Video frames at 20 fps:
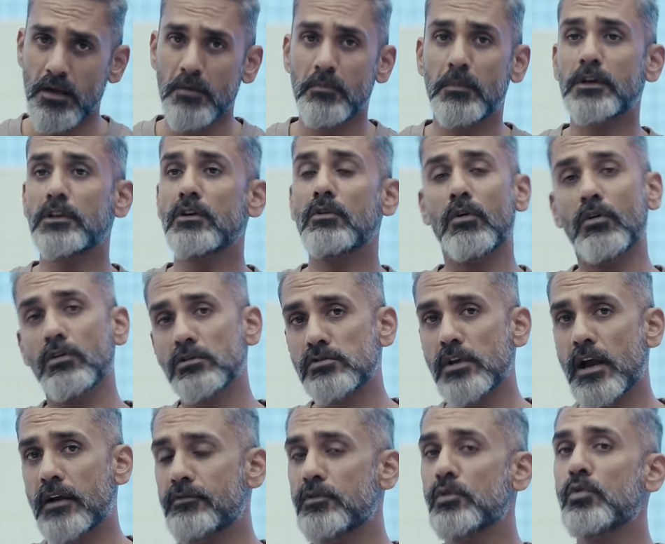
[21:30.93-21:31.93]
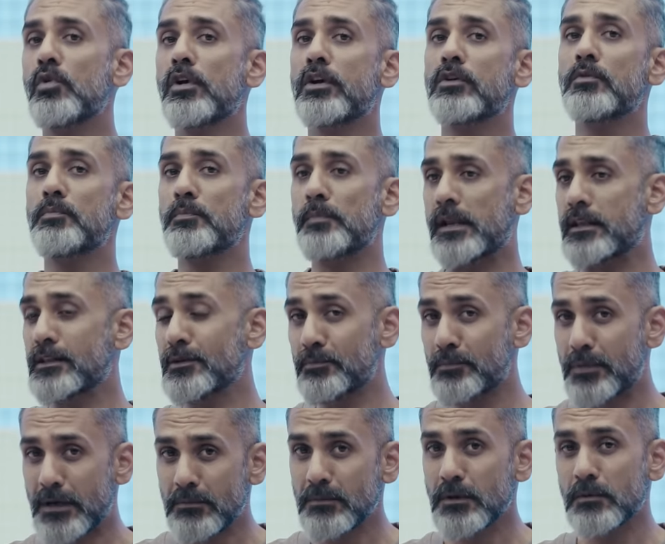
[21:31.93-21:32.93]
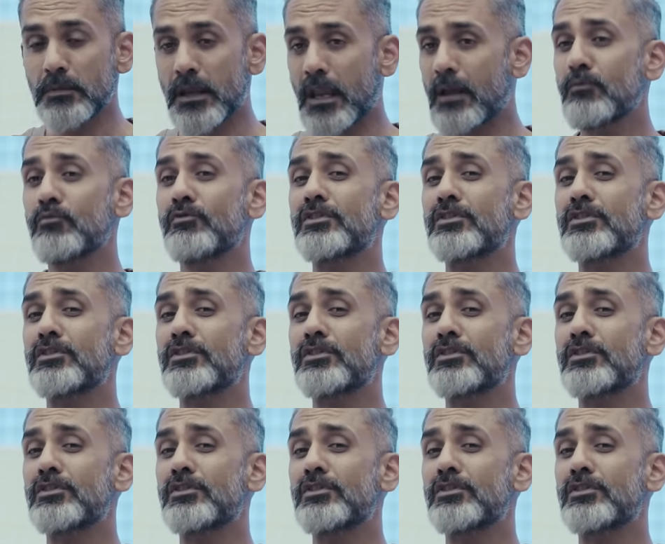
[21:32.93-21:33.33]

but they also have to going to play the premium game,